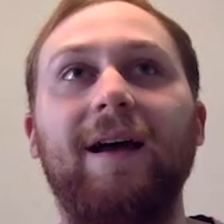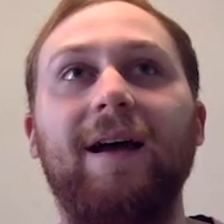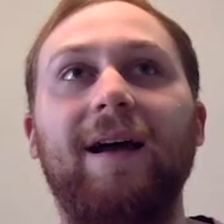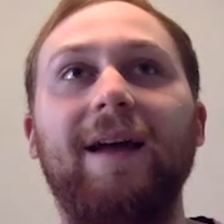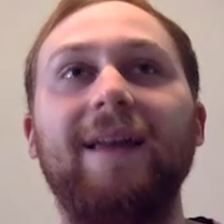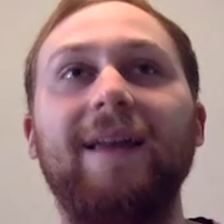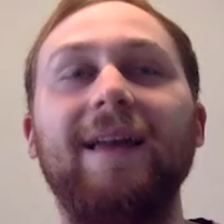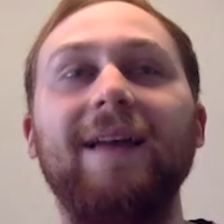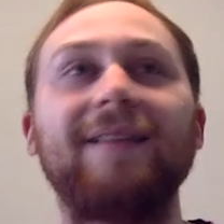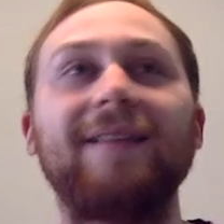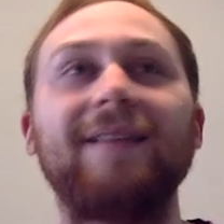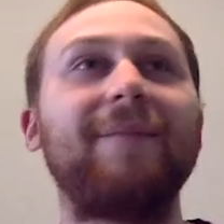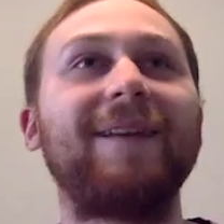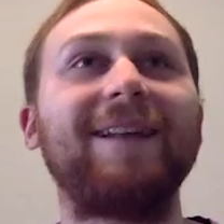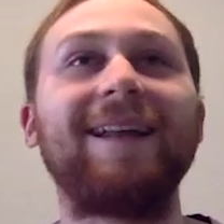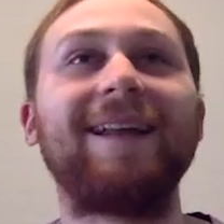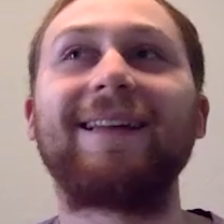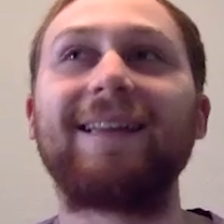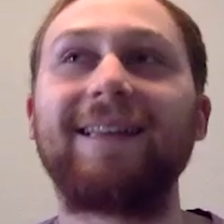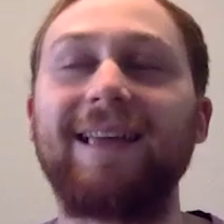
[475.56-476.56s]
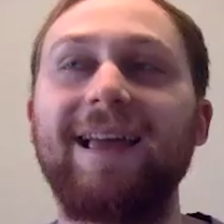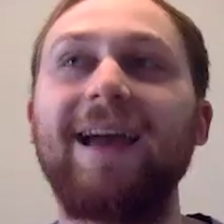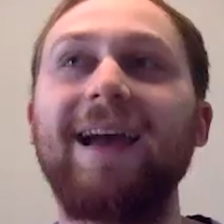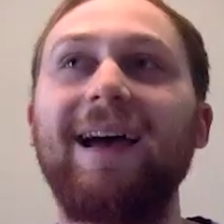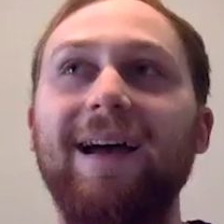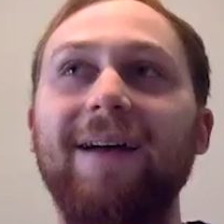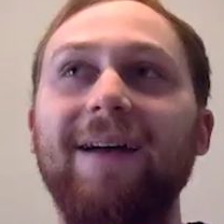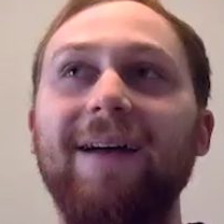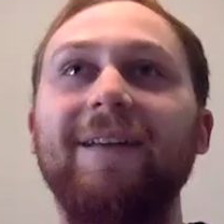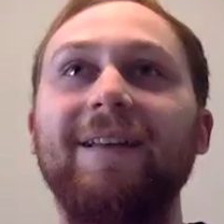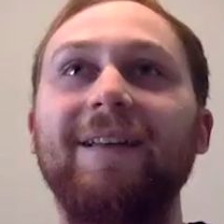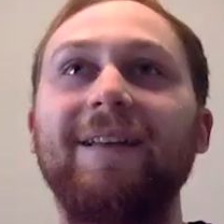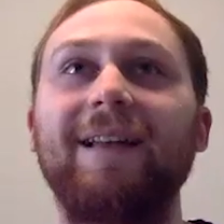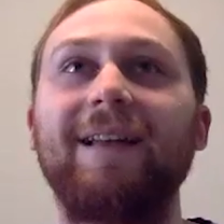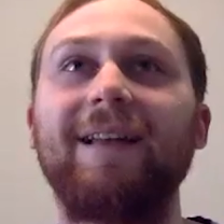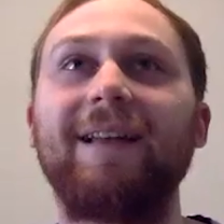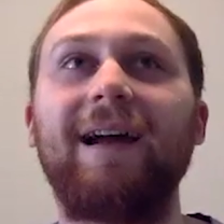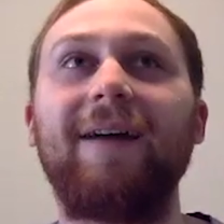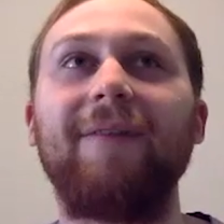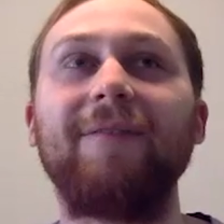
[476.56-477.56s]
I guess, I mean, yeah, I mean,
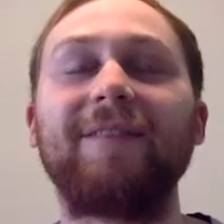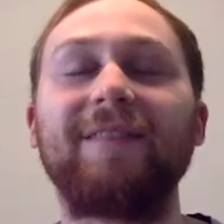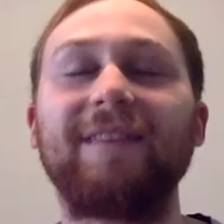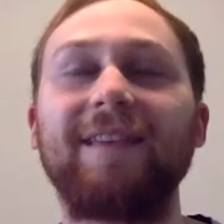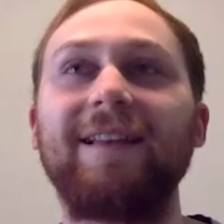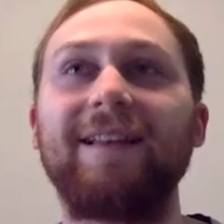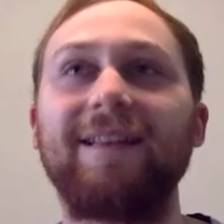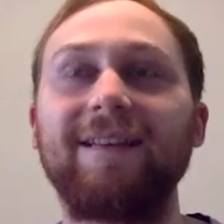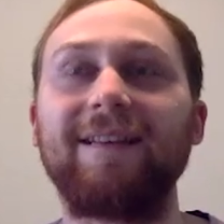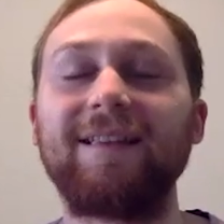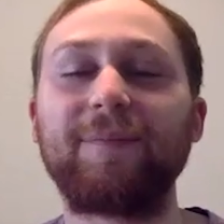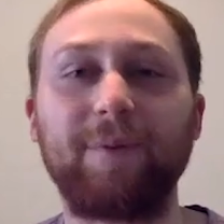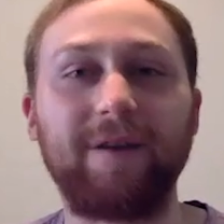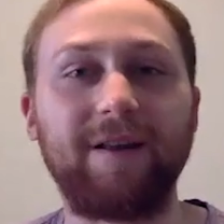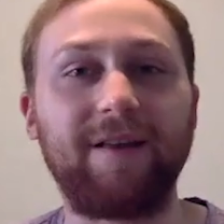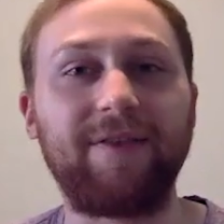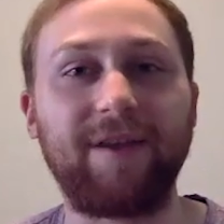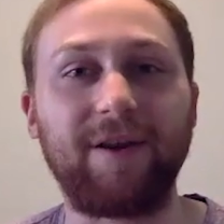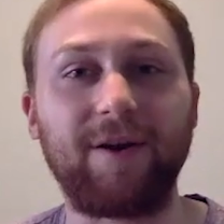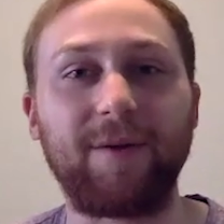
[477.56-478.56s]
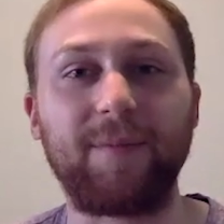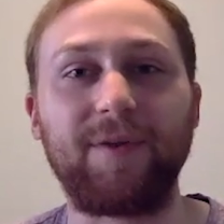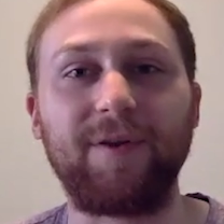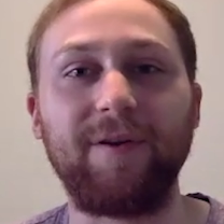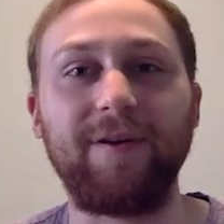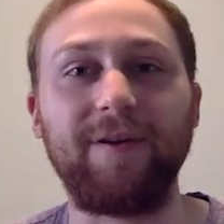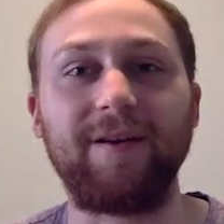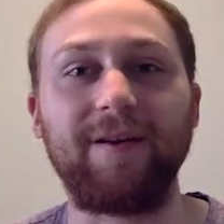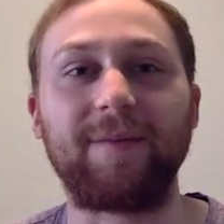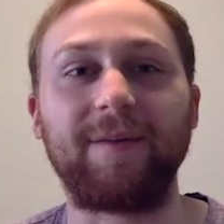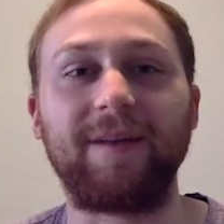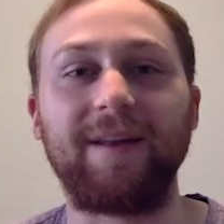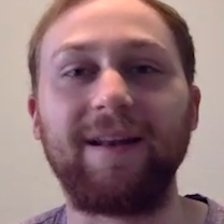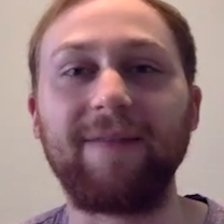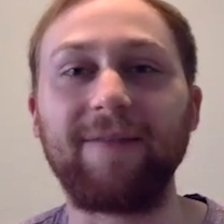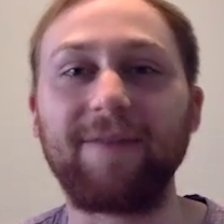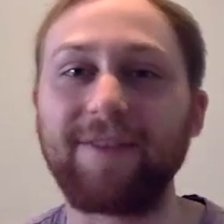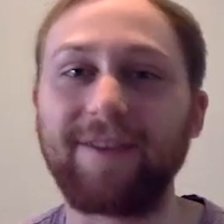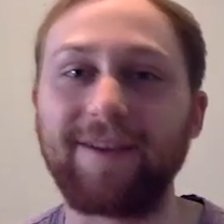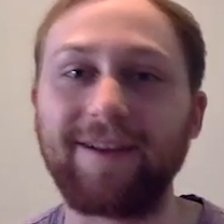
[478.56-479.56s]
I would say it is pretty therapeutic, but I
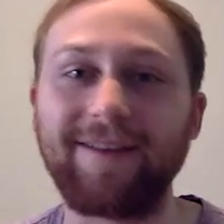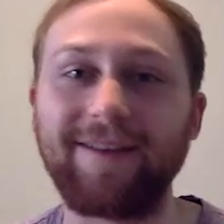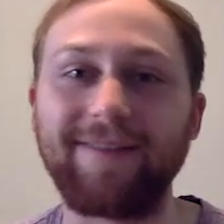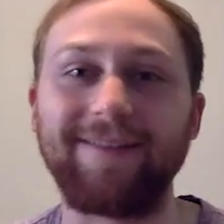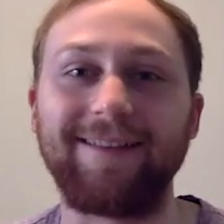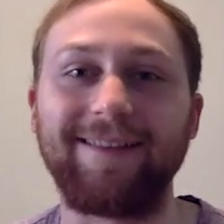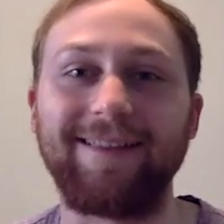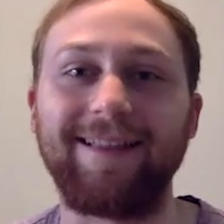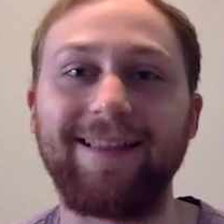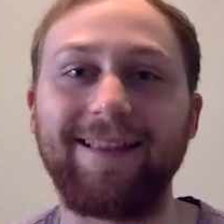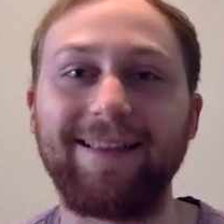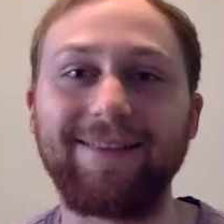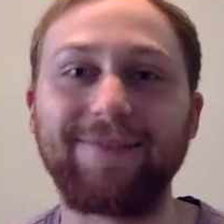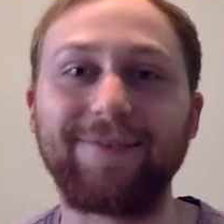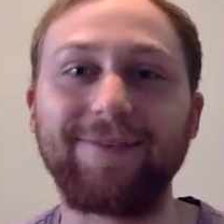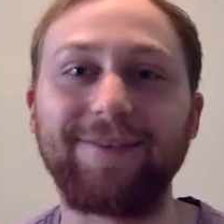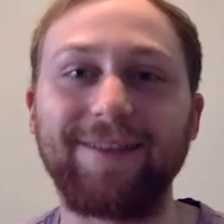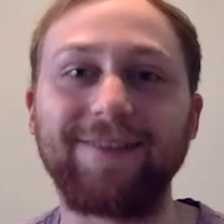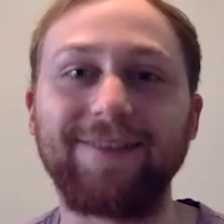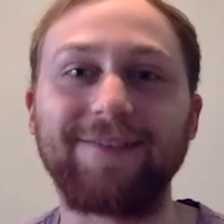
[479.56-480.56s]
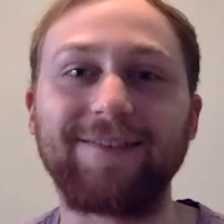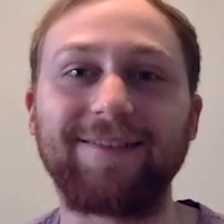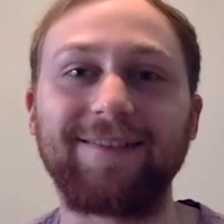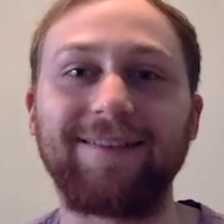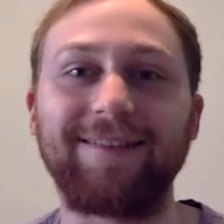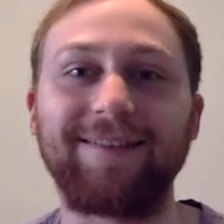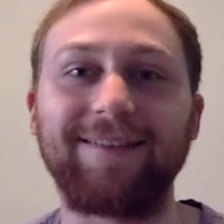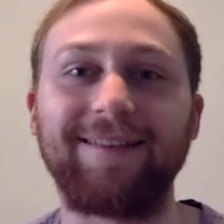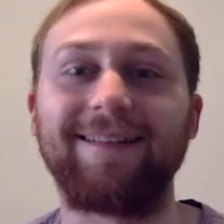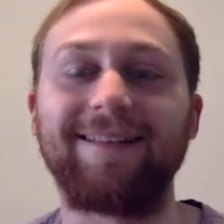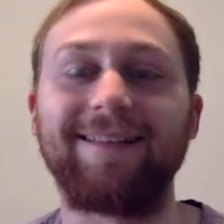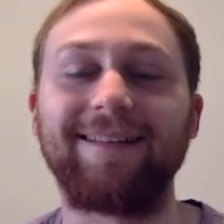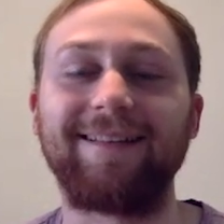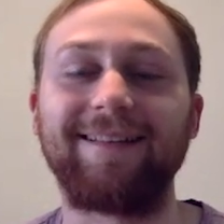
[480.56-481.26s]
never thought of it like that. That's really interesting.